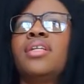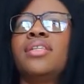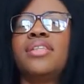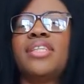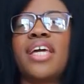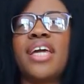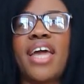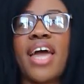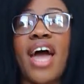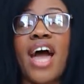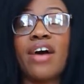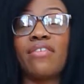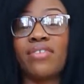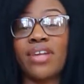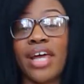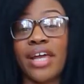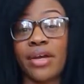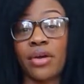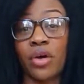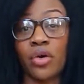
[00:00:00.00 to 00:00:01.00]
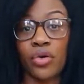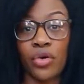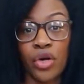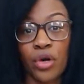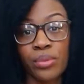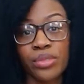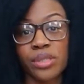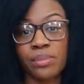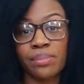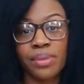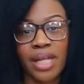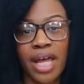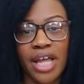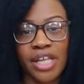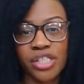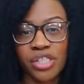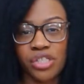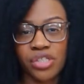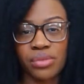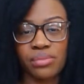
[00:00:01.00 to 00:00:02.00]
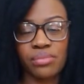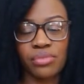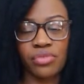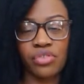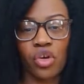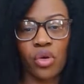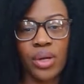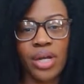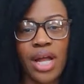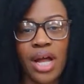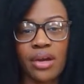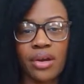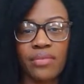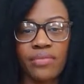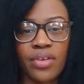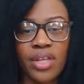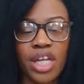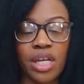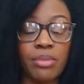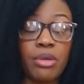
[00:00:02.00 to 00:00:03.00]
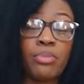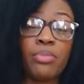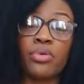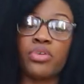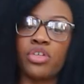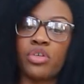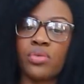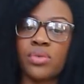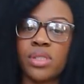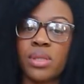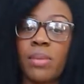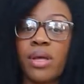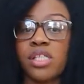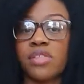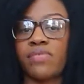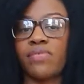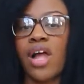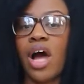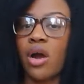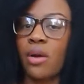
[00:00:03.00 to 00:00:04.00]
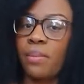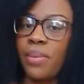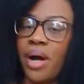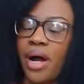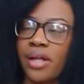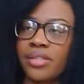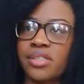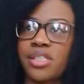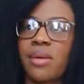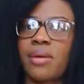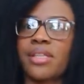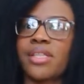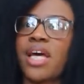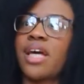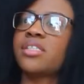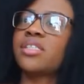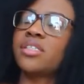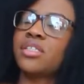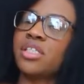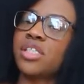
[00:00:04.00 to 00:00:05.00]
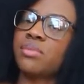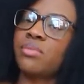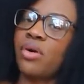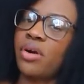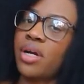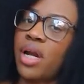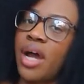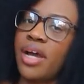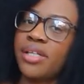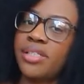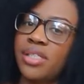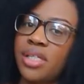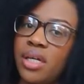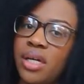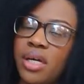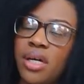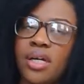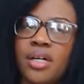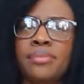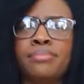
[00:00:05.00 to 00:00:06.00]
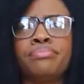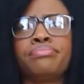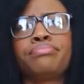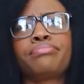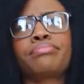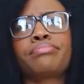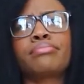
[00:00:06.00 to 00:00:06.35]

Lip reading: they have herbs and plants growing out of it. People use them as flower pots. And that's such a smart idea.